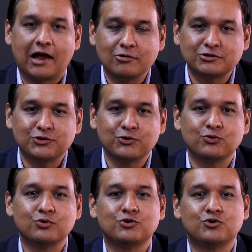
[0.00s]
allows
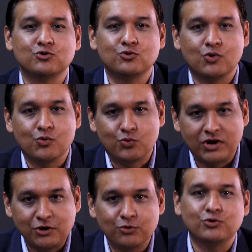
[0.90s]
you to
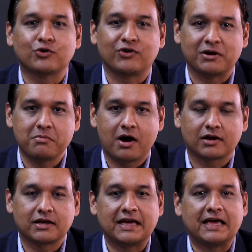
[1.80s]
renew your
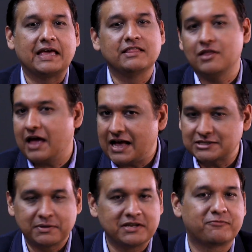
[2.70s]
trademark in
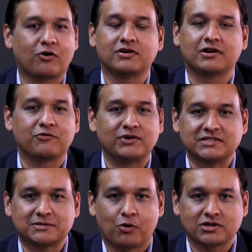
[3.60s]
as many foreign
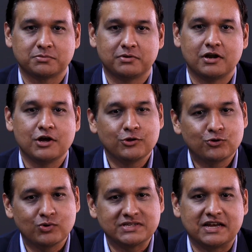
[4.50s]
countries as possible
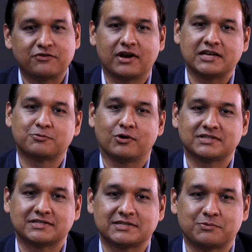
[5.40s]
through a centralized
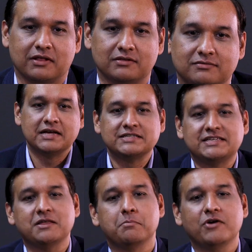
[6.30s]
process as well.
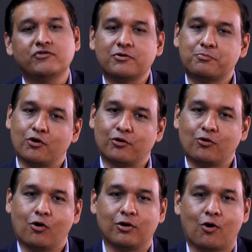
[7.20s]
See, the Madrid
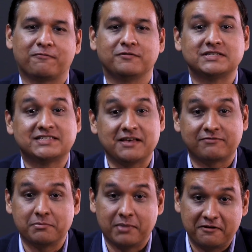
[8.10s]
Protocol offers
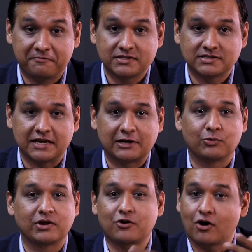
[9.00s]
several benefits,
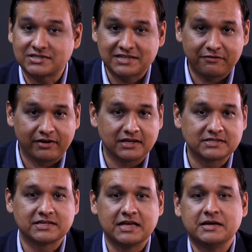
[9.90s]
including cost
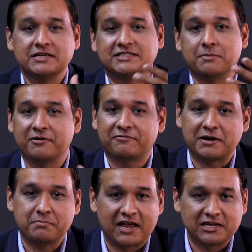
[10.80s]
savings,
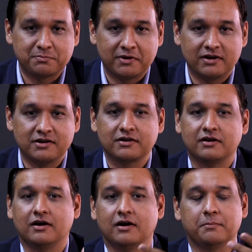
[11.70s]
simplified management,
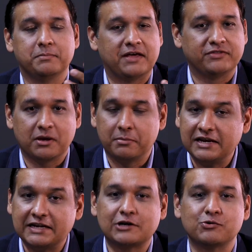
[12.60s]
and the
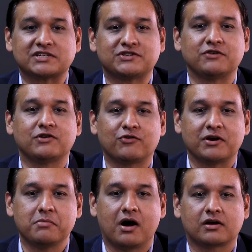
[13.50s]
ability to extend the
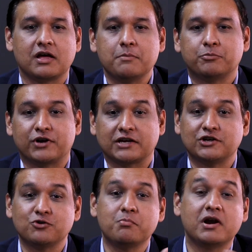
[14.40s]
trademark
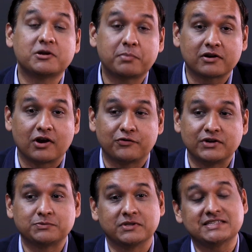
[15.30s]
protection to multiple
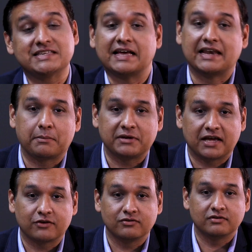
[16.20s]
countries with a single
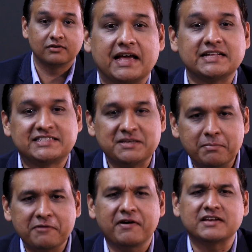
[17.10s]
application. It
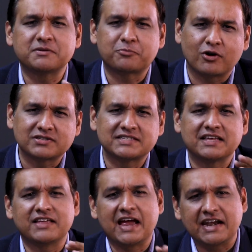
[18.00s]
simplifies the process
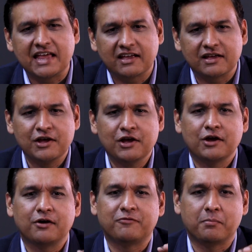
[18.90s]
and the headache
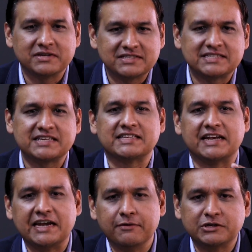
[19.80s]
for businesses and
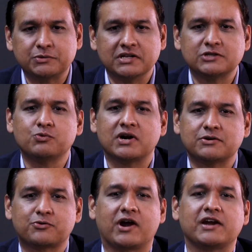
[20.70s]
individuals who
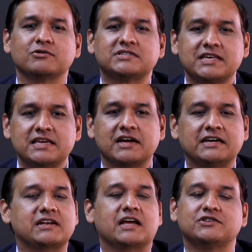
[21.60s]
are trying to seek
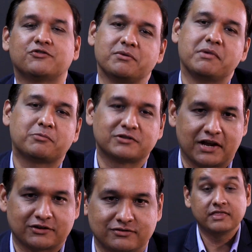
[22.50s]
international trademark
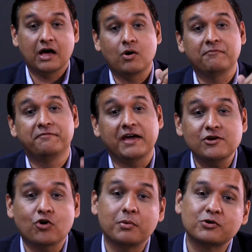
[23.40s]
protection. Now, a
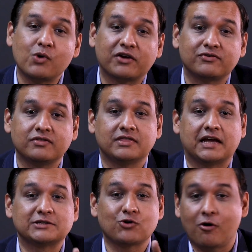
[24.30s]
very common question
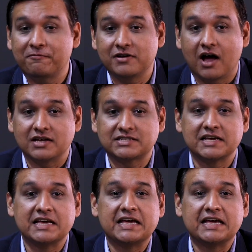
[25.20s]
that is often asked